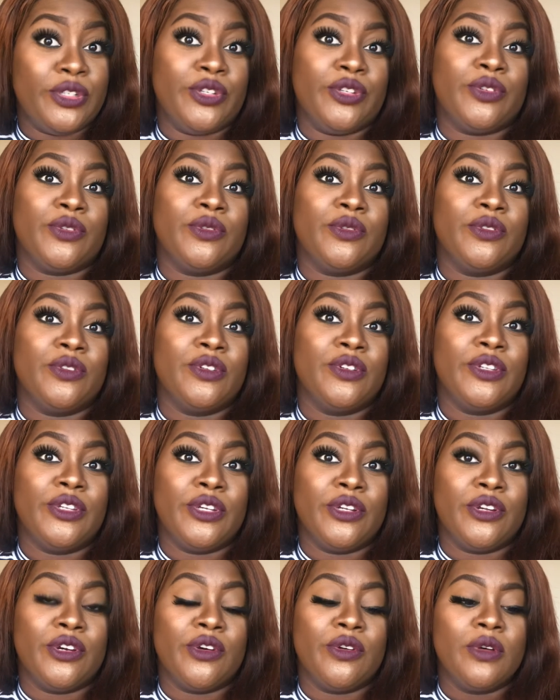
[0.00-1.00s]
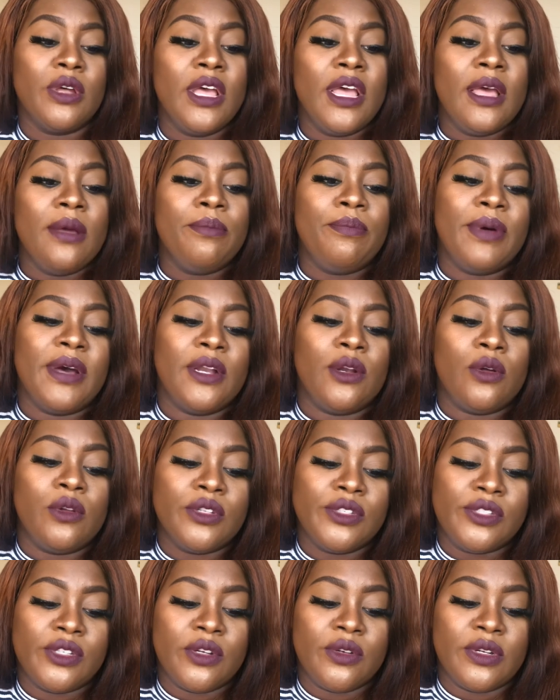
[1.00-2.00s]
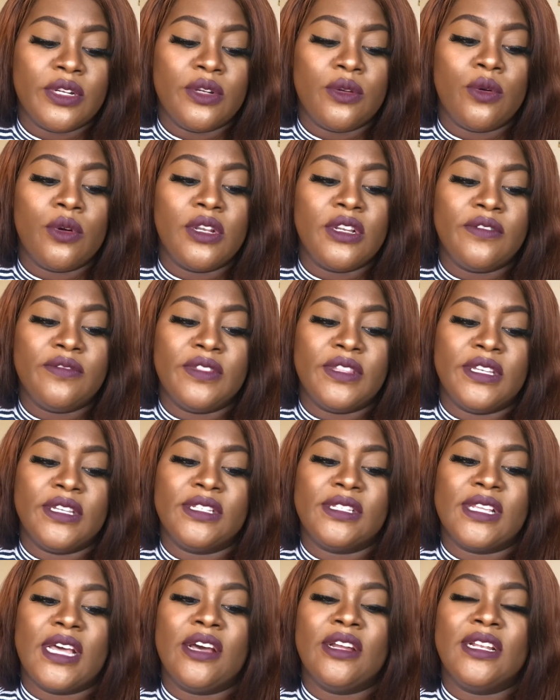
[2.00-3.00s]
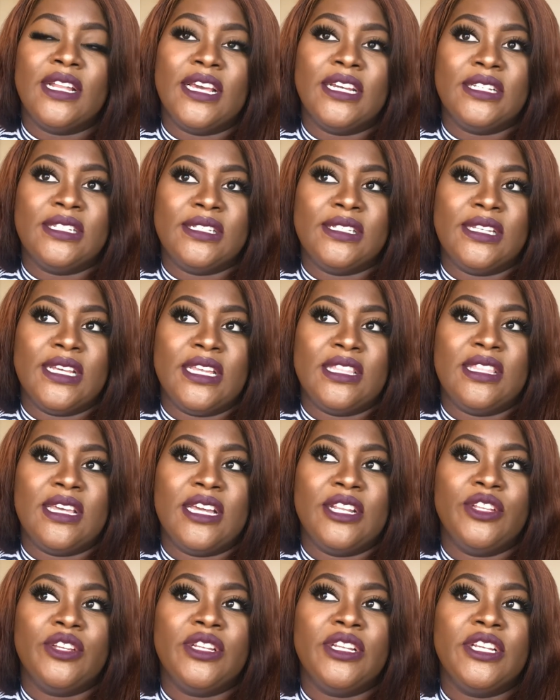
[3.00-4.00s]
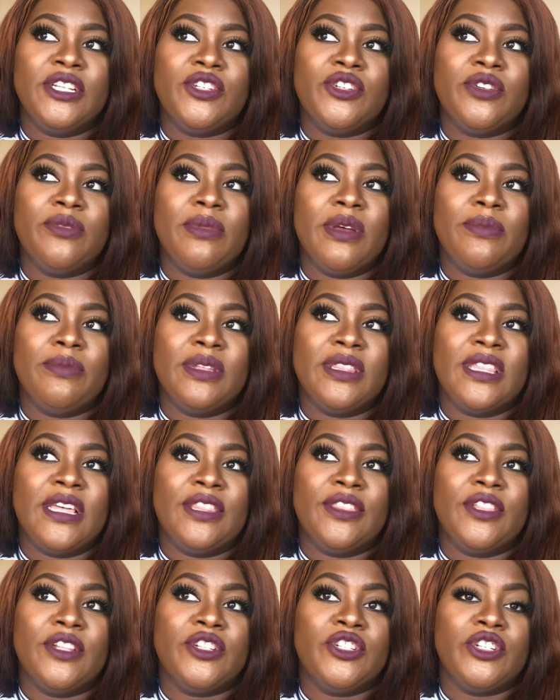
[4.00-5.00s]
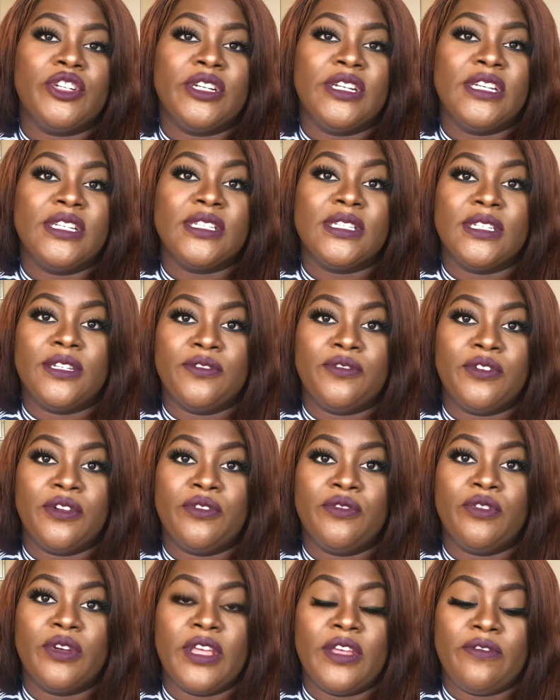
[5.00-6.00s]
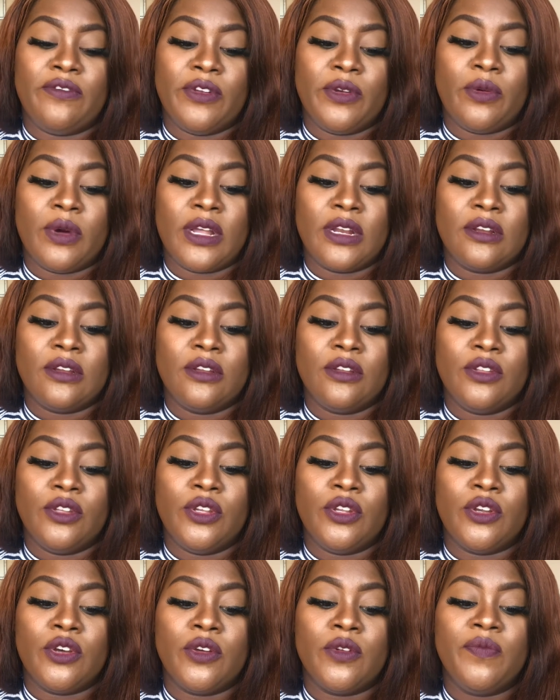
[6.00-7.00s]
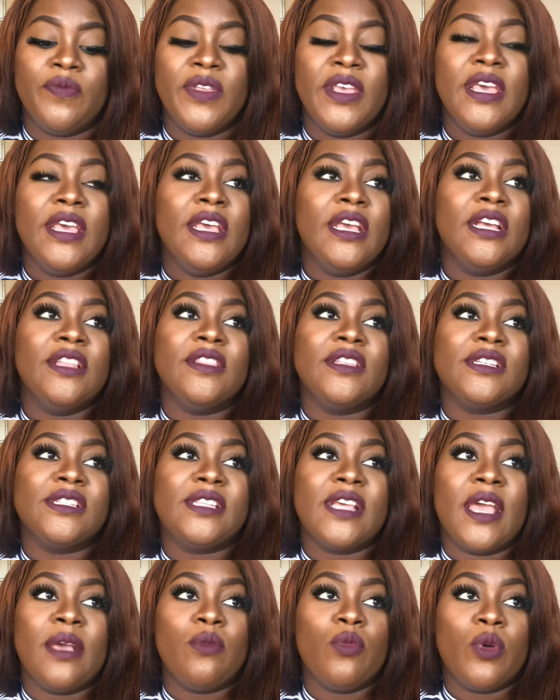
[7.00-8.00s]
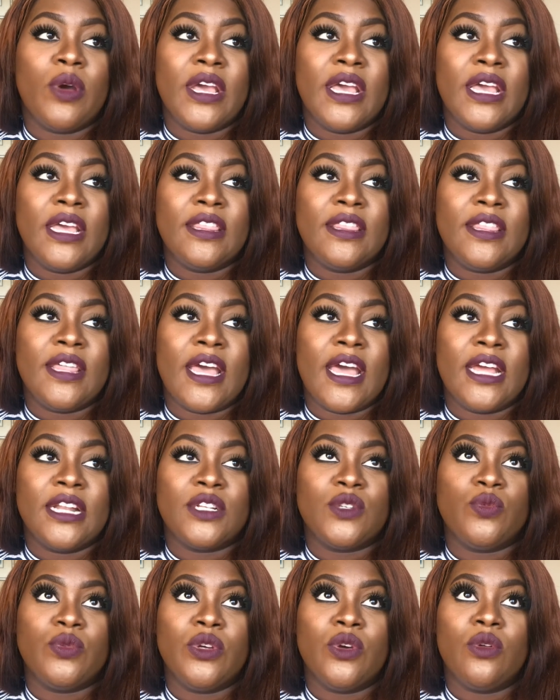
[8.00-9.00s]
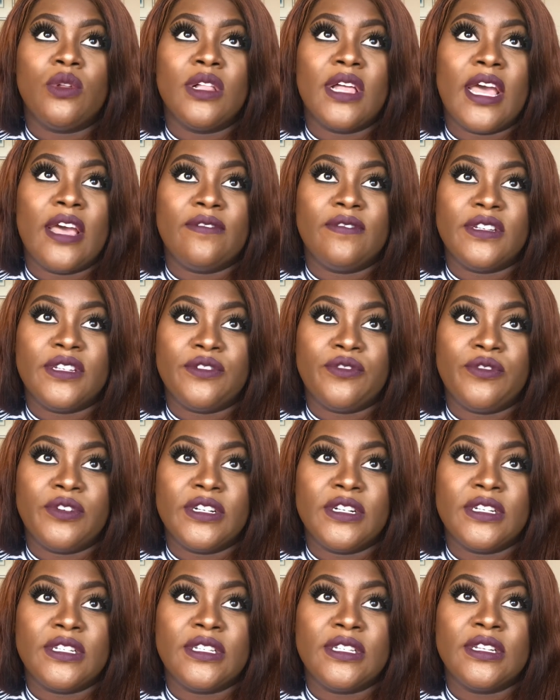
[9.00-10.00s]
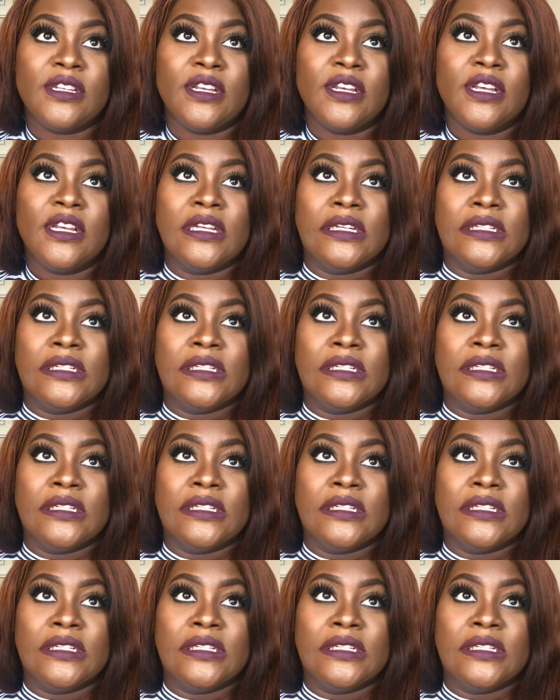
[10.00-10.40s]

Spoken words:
to you. But also in all of this, I'd like to say that you need to remember that the journey is different for everyone. In the same way that we all have different